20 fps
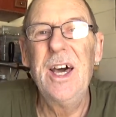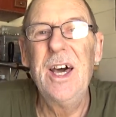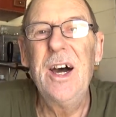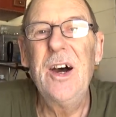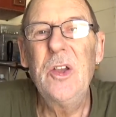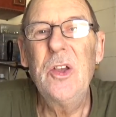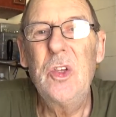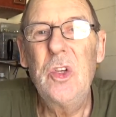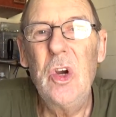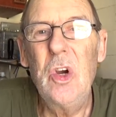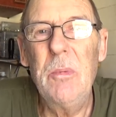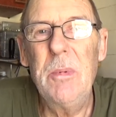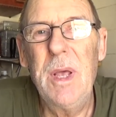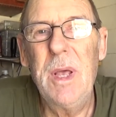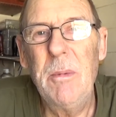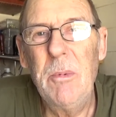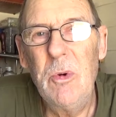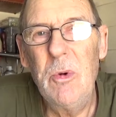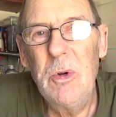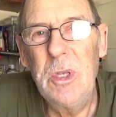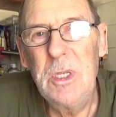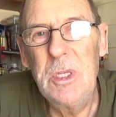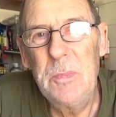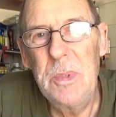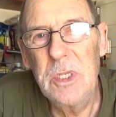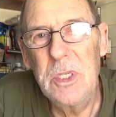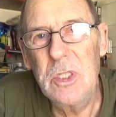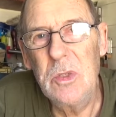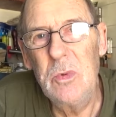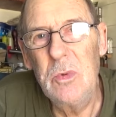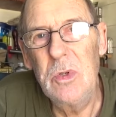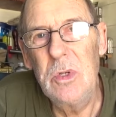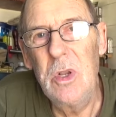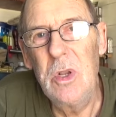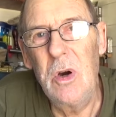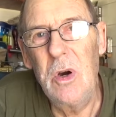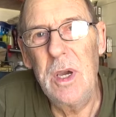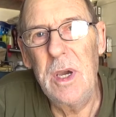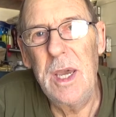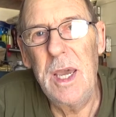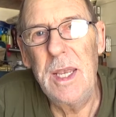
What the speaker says: I was chopping up all these bits of wood like,